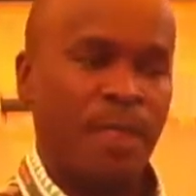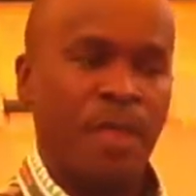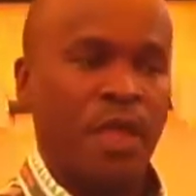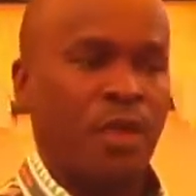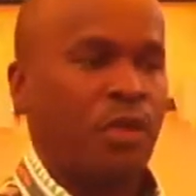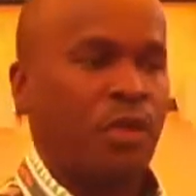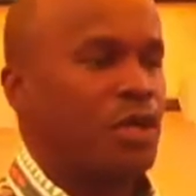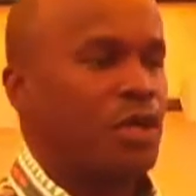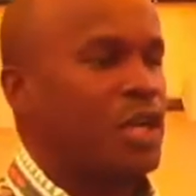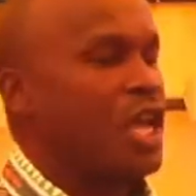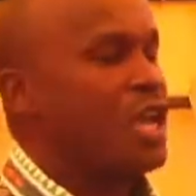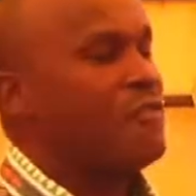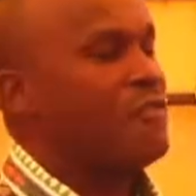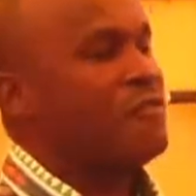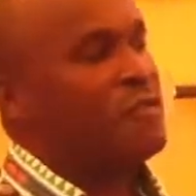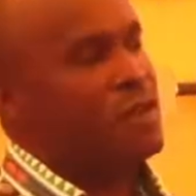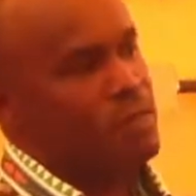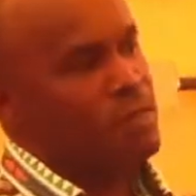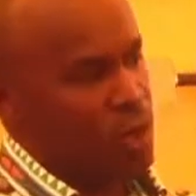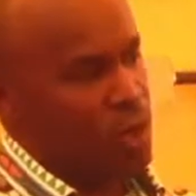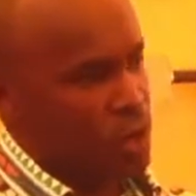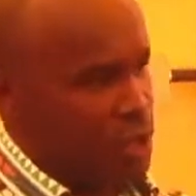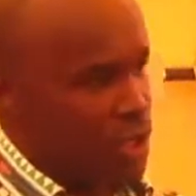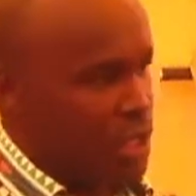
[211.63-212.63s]
Not
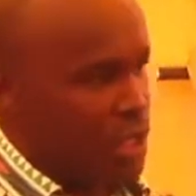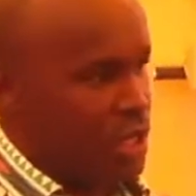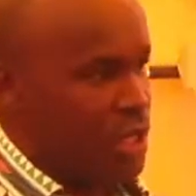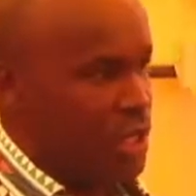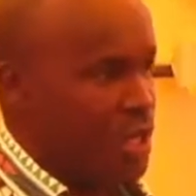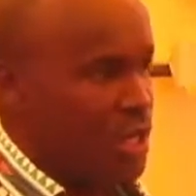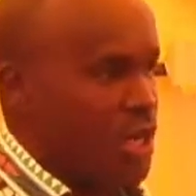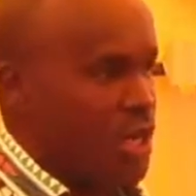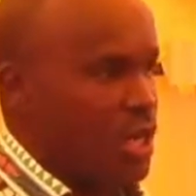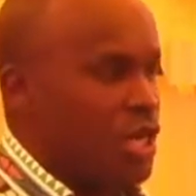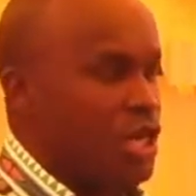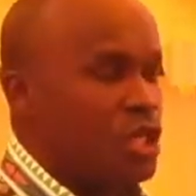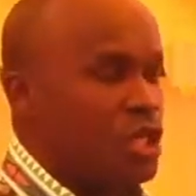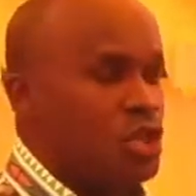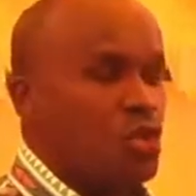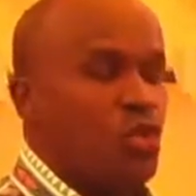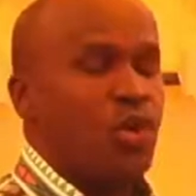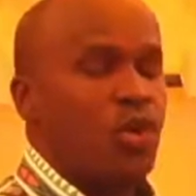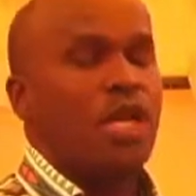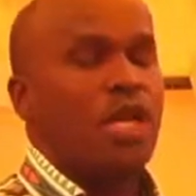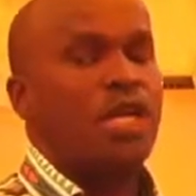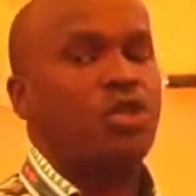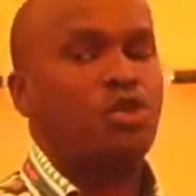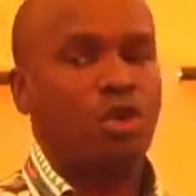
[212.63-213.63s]
everybody is
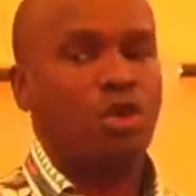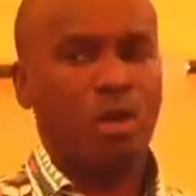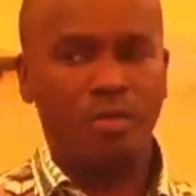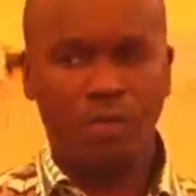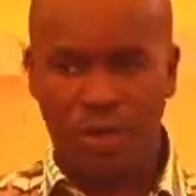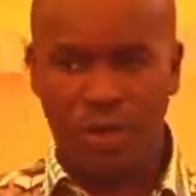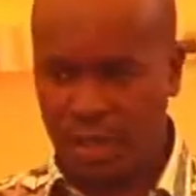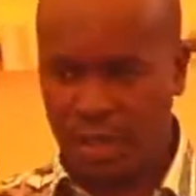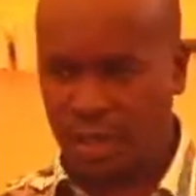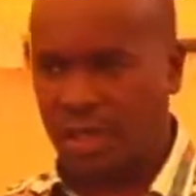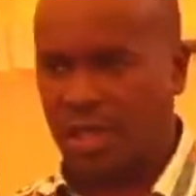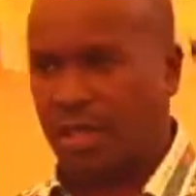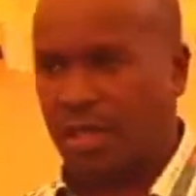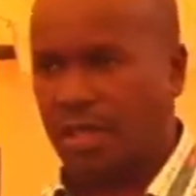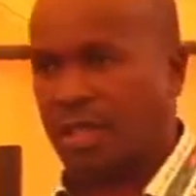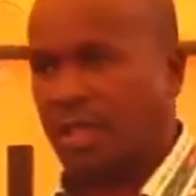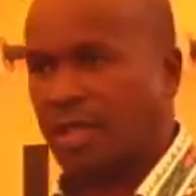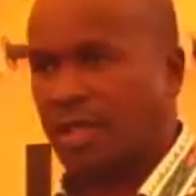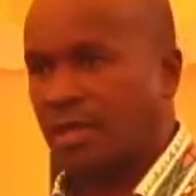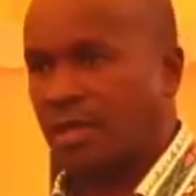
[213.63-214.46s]
willing to embrace this.